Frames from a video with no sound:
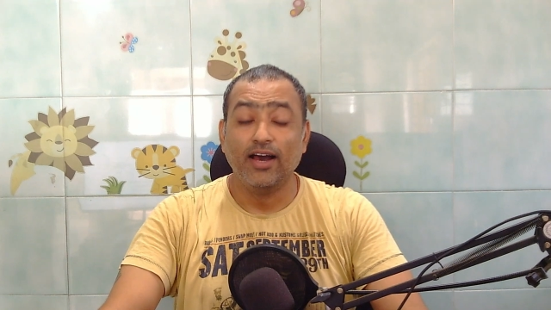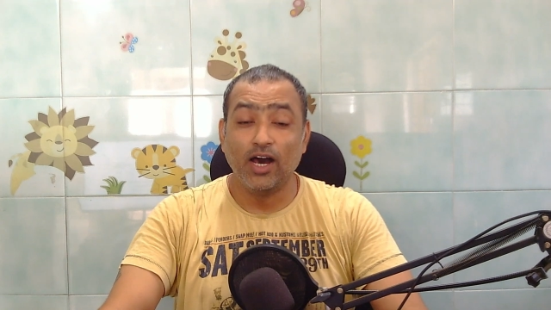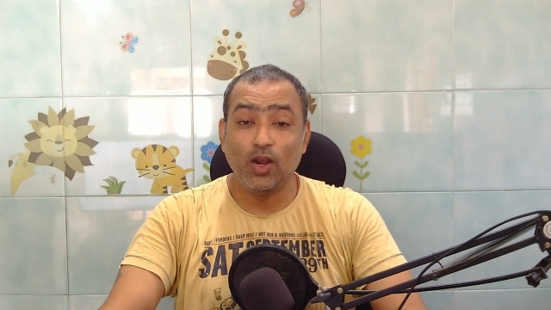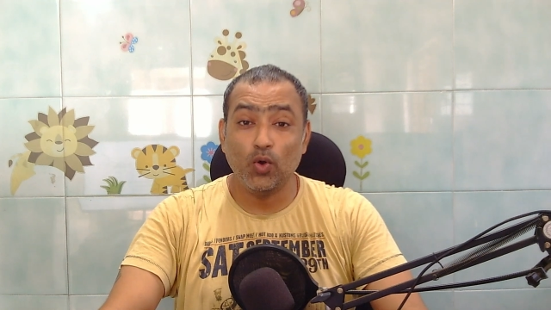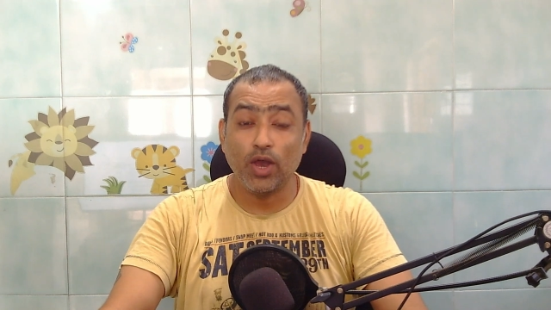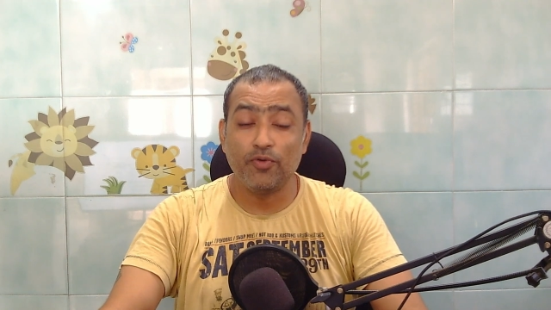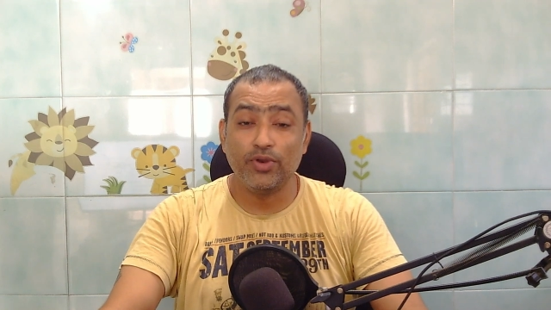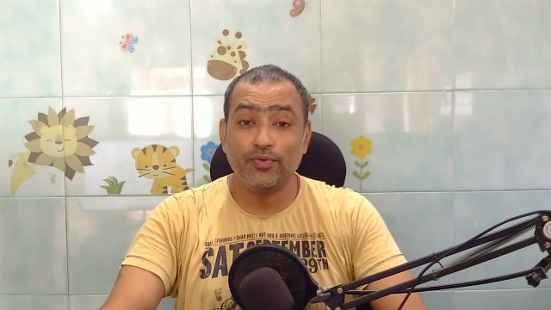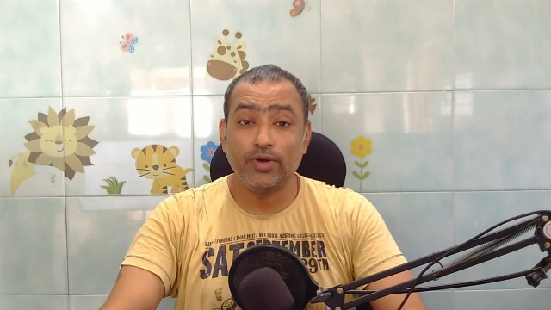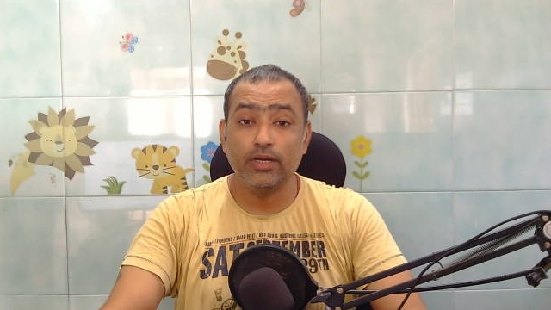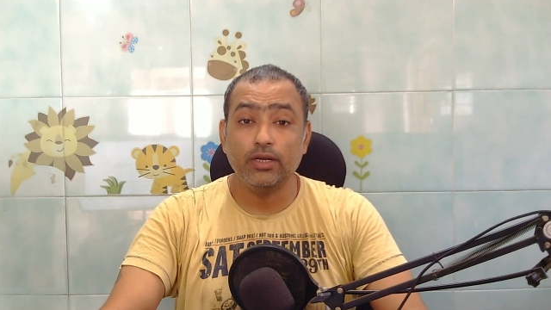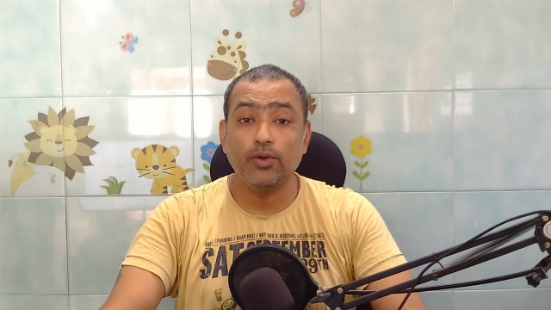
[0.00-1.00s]
Hello
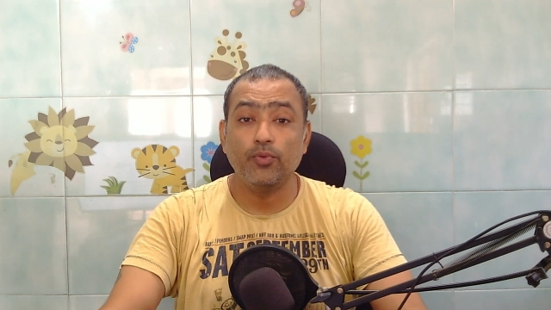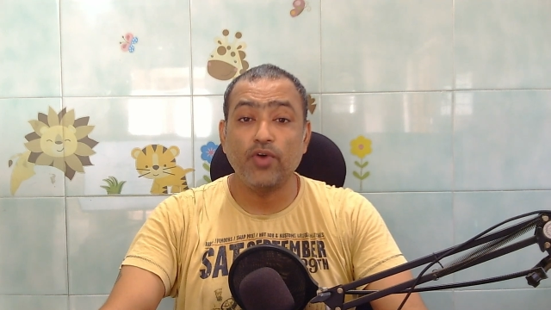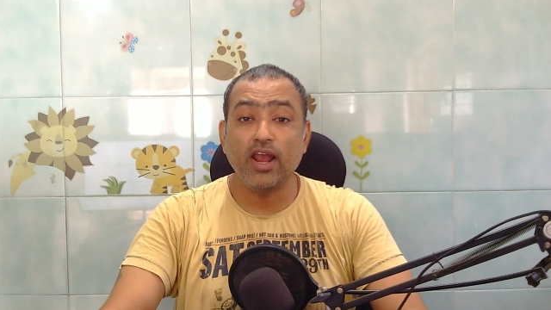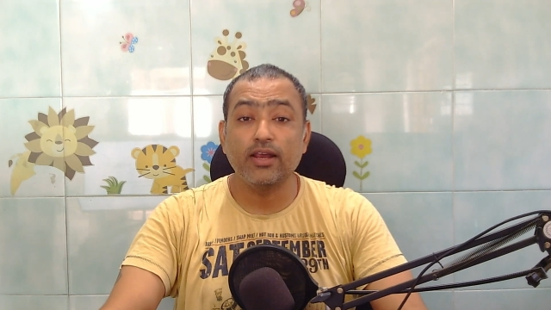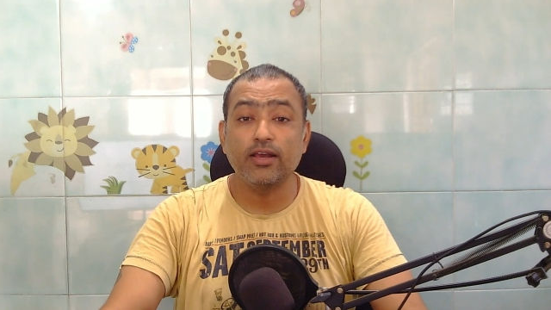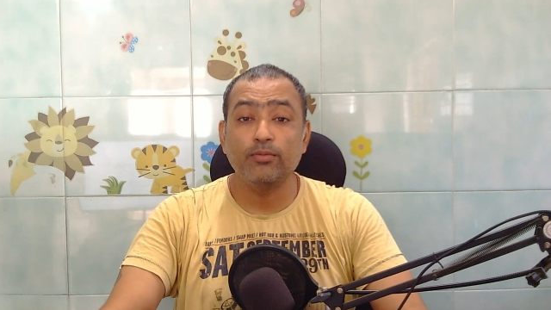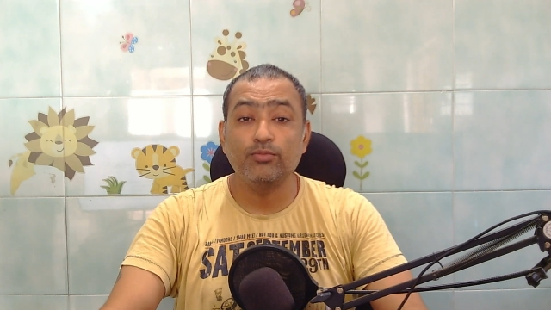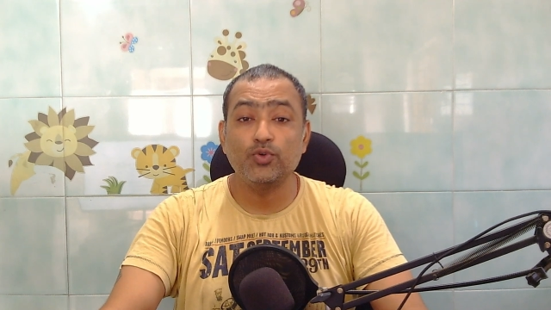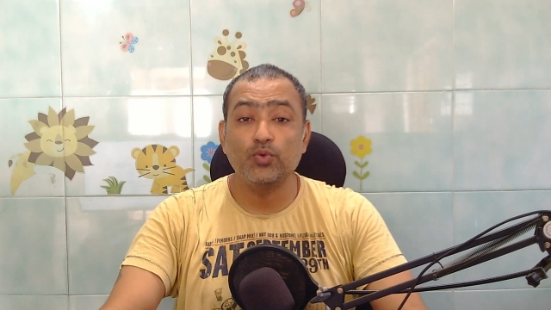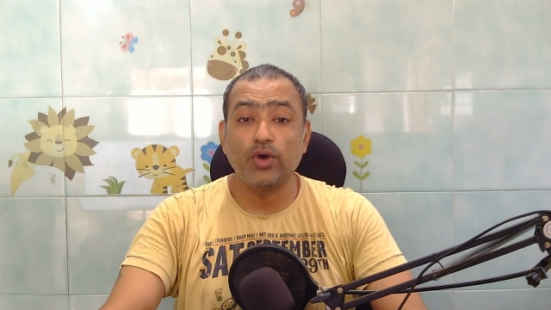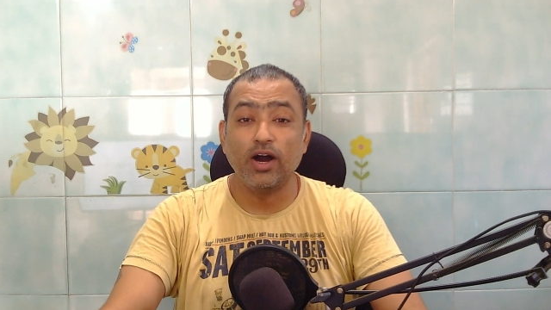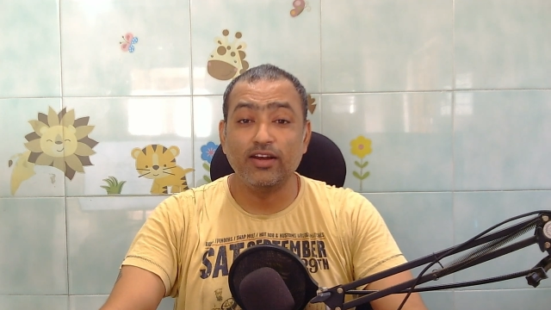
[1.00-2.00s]
everyone, welcome to